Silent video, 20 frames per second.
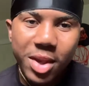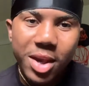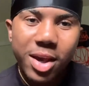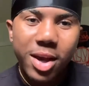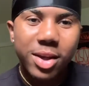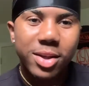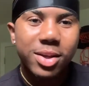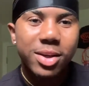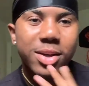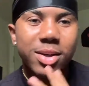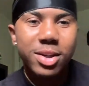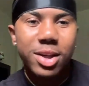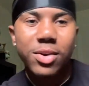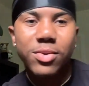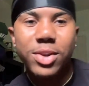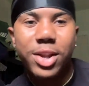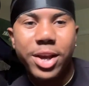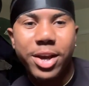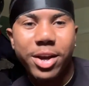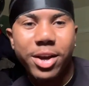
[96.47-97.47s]
he took us out
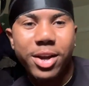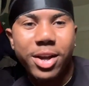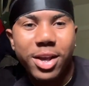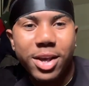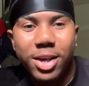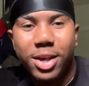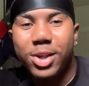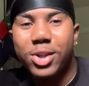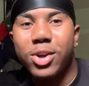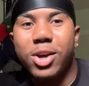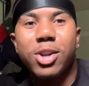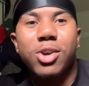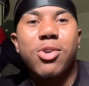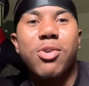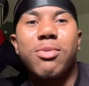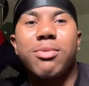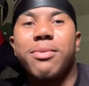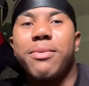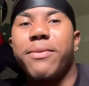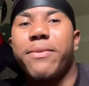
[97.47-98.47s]
there. He started
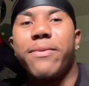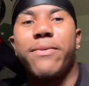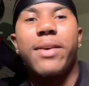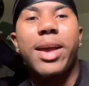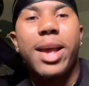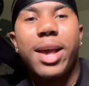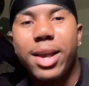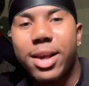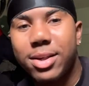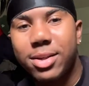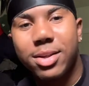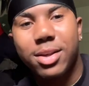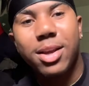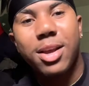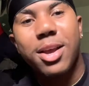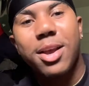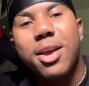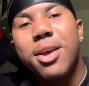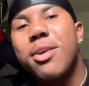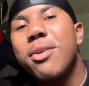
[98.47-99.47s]
going fast.
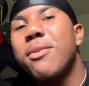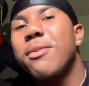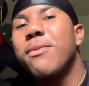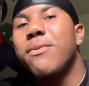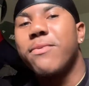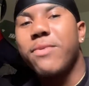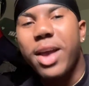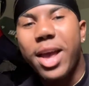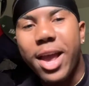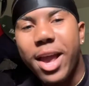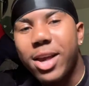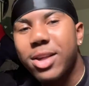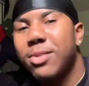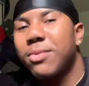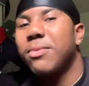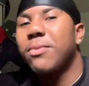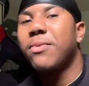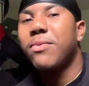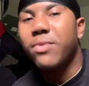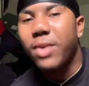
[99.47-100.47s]
Fast
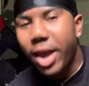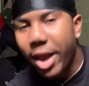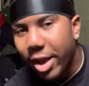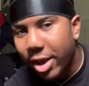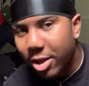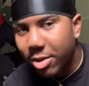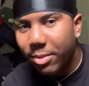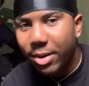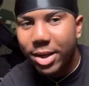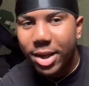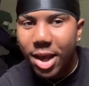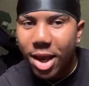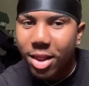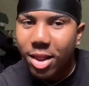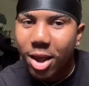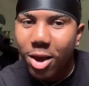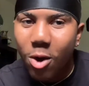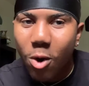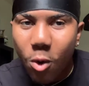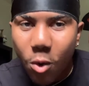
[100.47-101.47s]
and fast. My dad
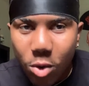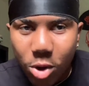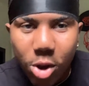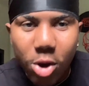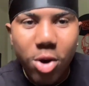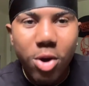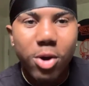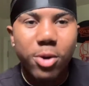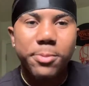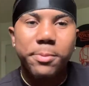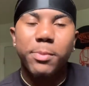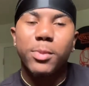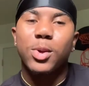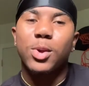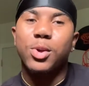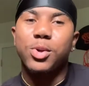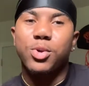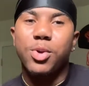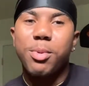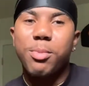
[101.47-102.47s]
like, hold on.
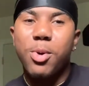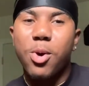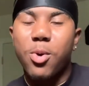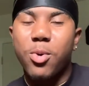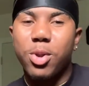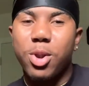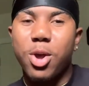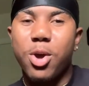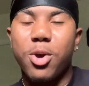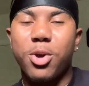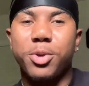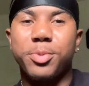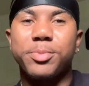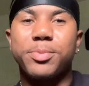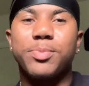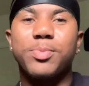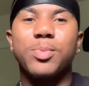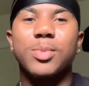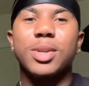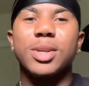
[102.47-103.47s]
So I'm holding on.
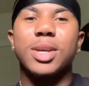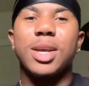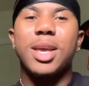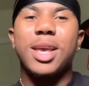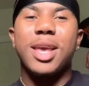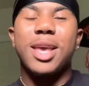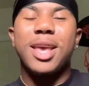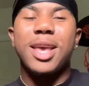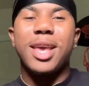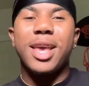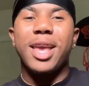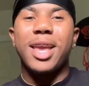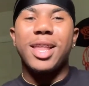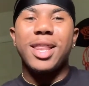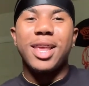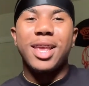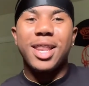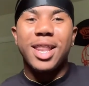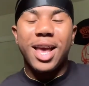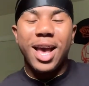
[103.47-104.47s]
And
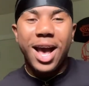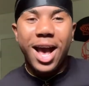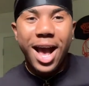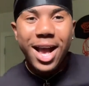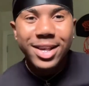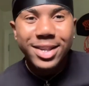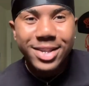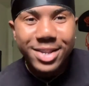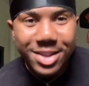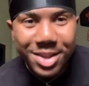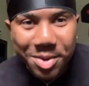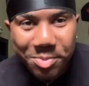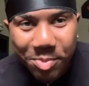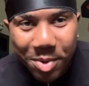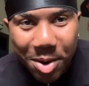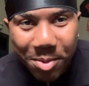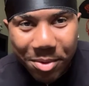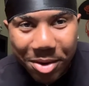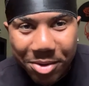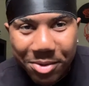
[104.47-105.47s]
then I slip
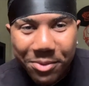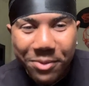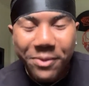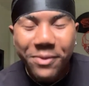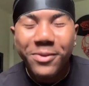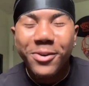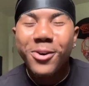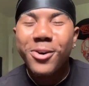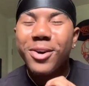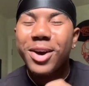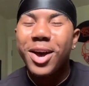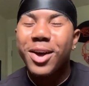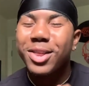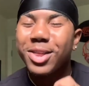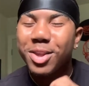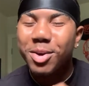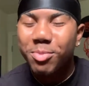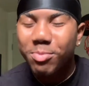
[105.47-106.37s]
up and fall out the